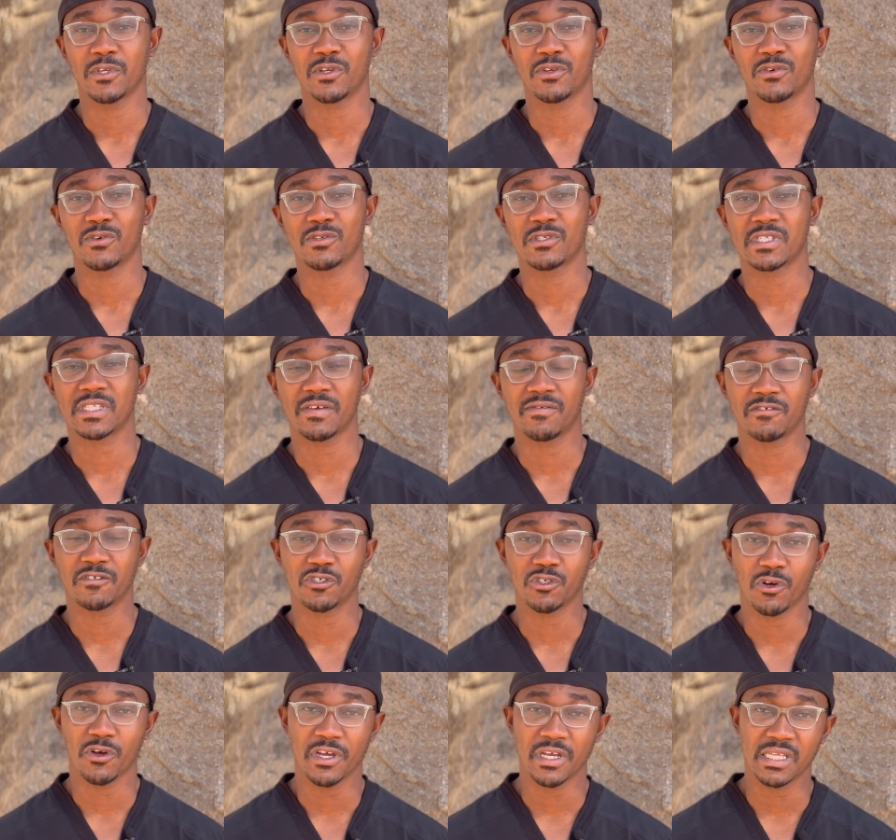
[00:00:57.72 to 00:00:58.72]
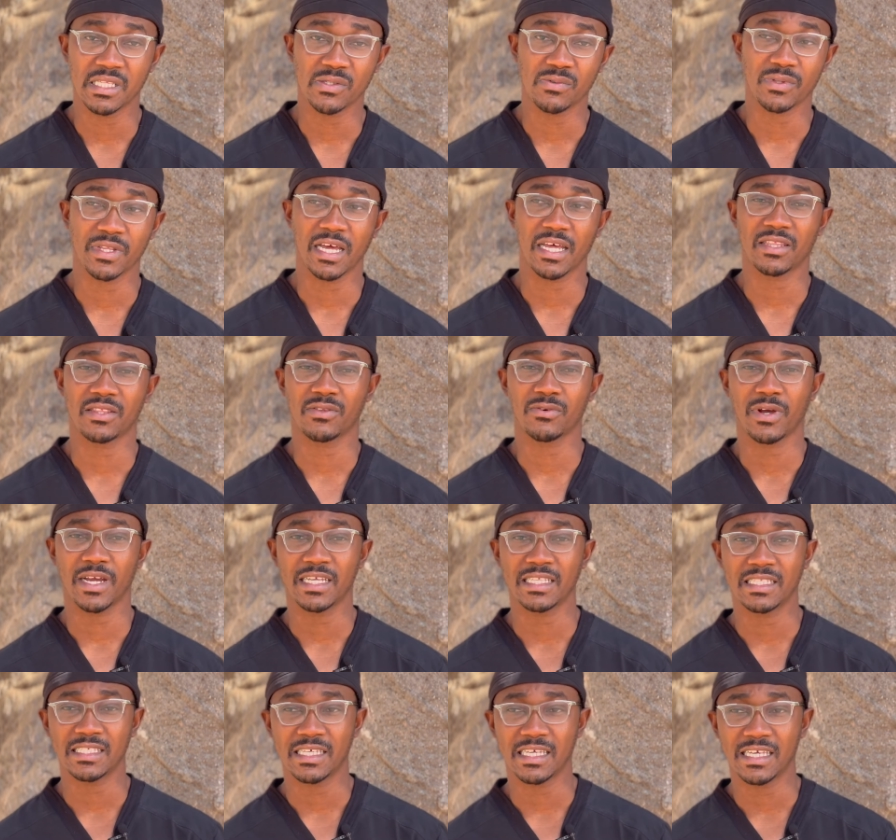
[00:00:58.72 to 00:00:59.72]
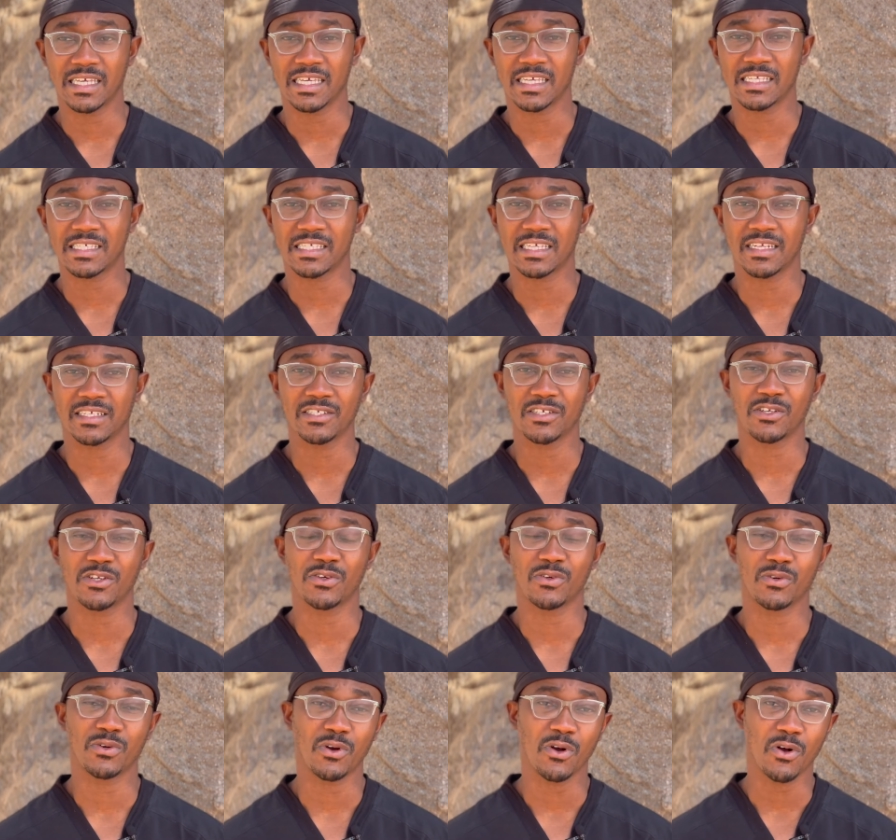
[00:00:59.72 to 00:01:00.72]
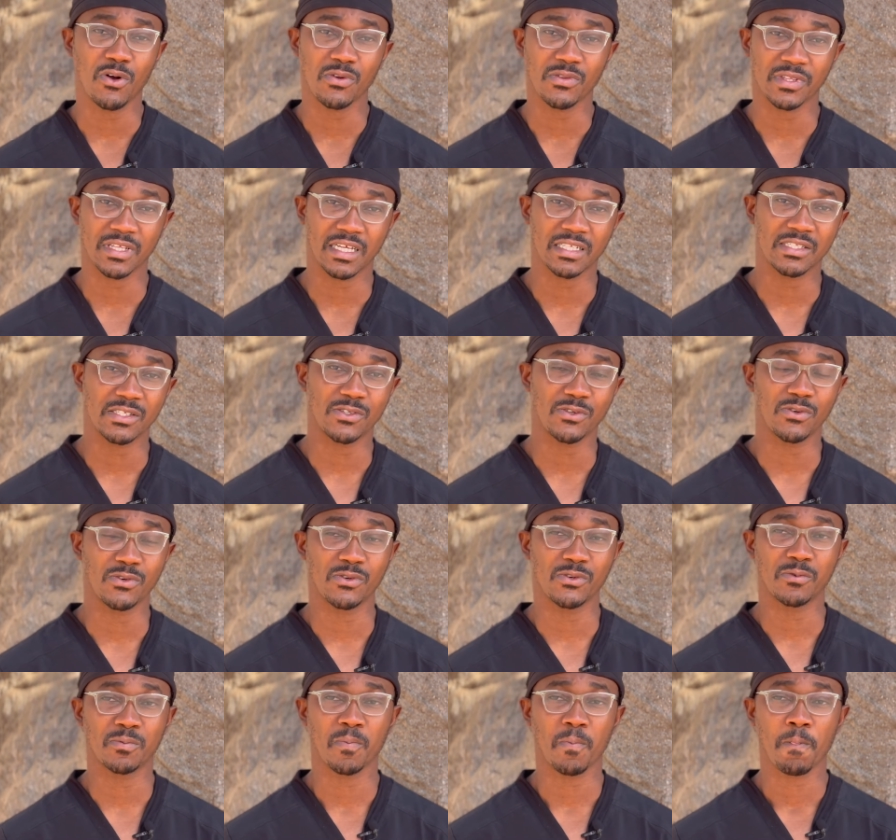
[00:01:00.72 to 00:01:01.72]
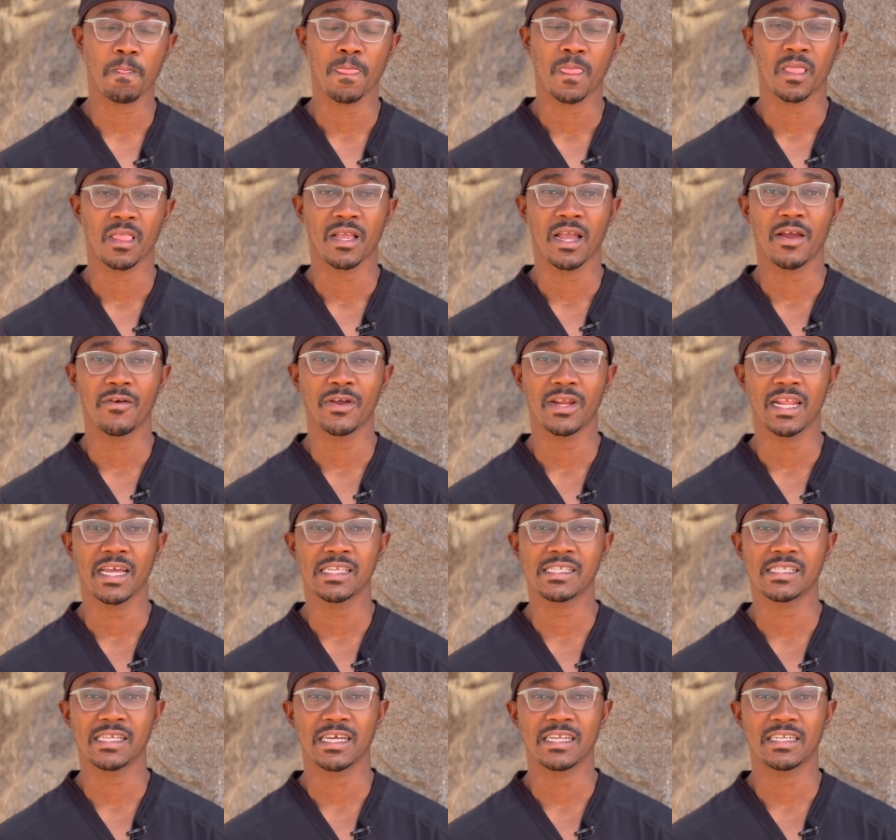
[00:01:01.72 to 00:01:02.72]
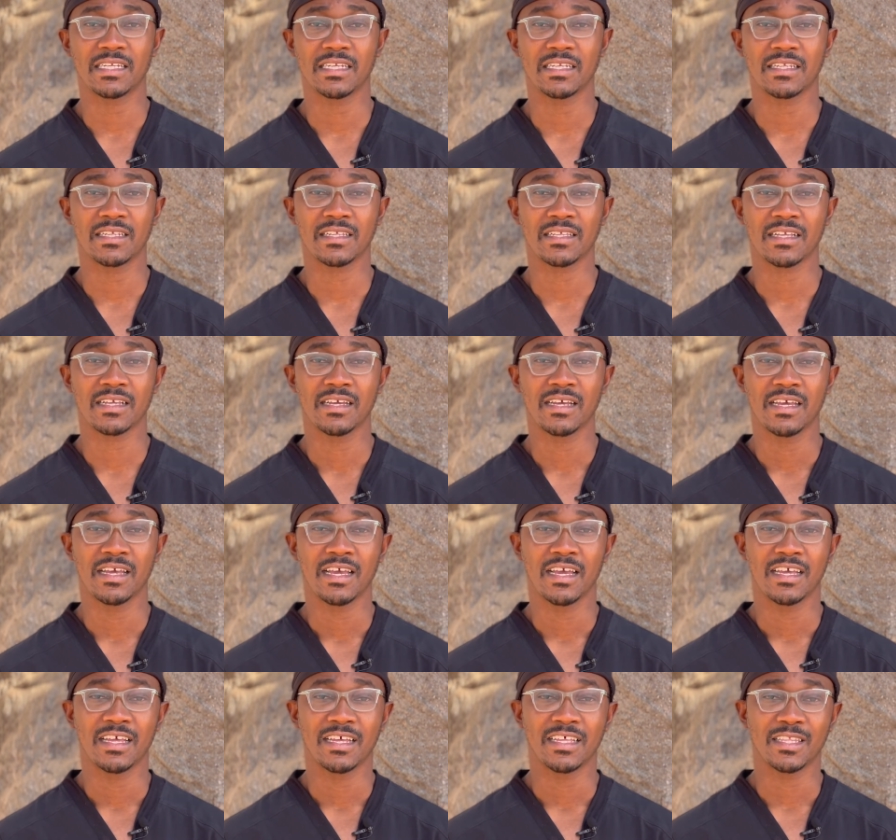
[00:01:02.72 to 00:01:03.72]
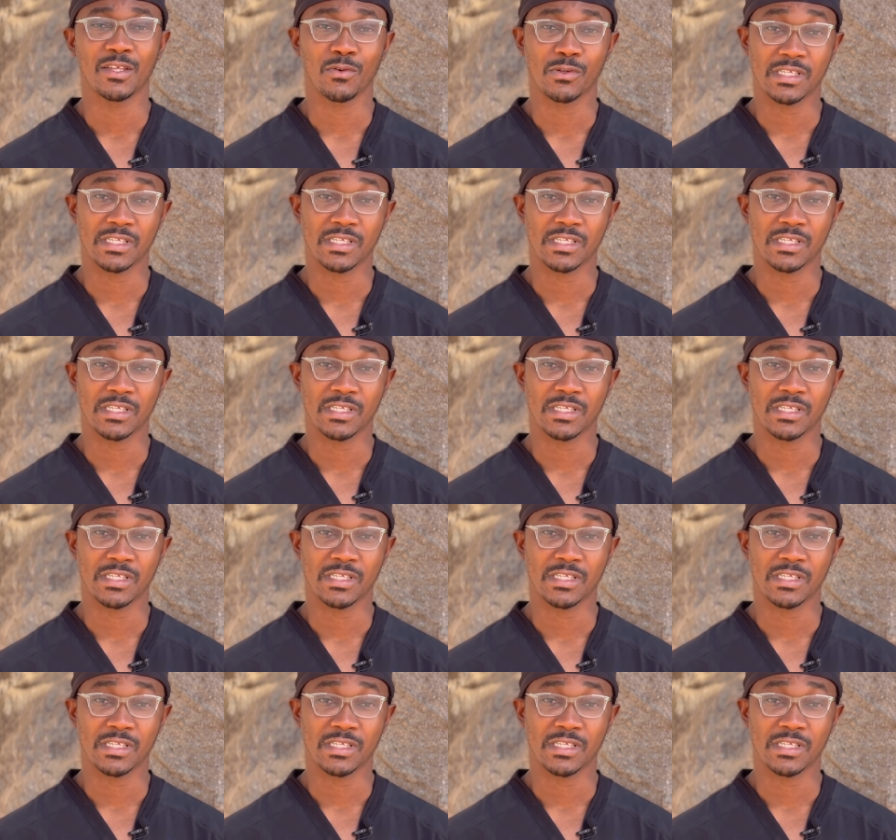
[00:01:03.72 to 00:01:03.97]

stiff joints with arthritis and, all that. So I realized that there was a